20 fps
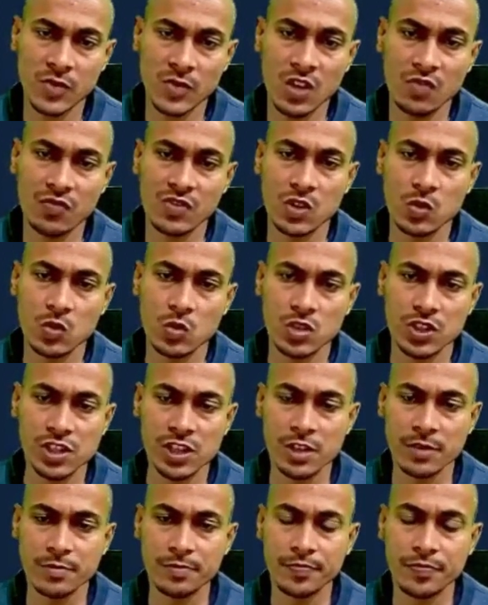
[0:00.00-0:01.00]
We use
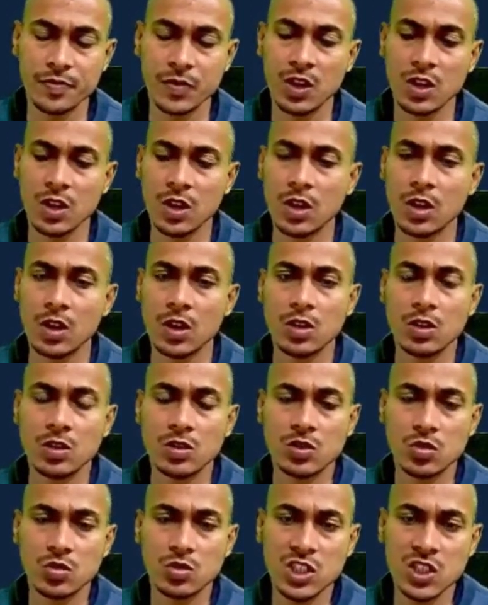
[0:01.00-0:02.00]
here.
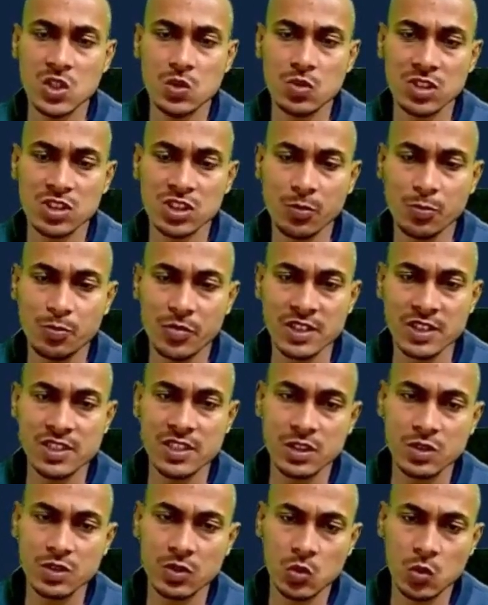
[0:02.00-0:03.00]
So these were the
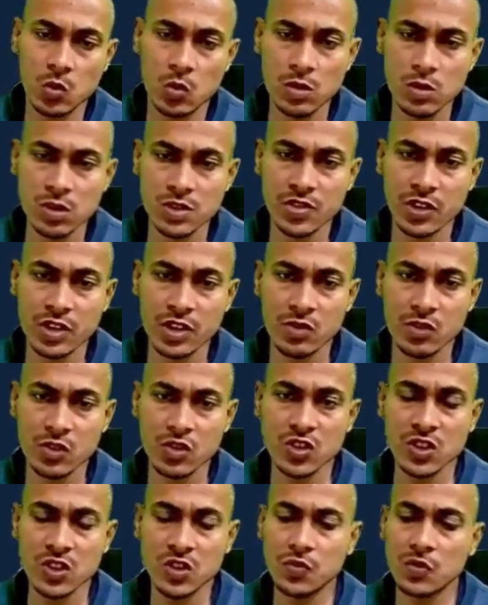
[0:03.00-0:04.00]
basic rules,
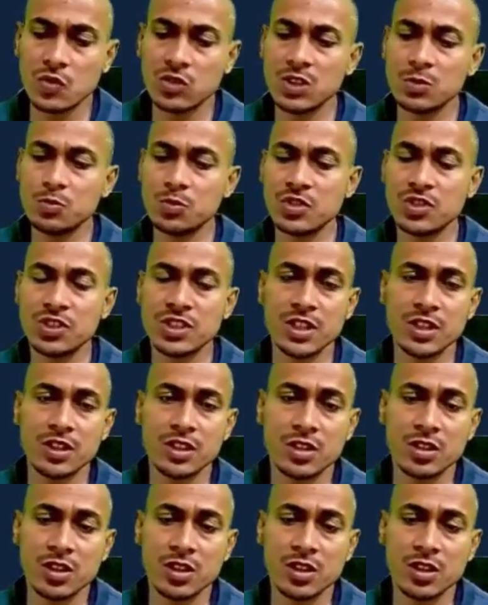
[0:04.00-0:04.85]
regulations for the present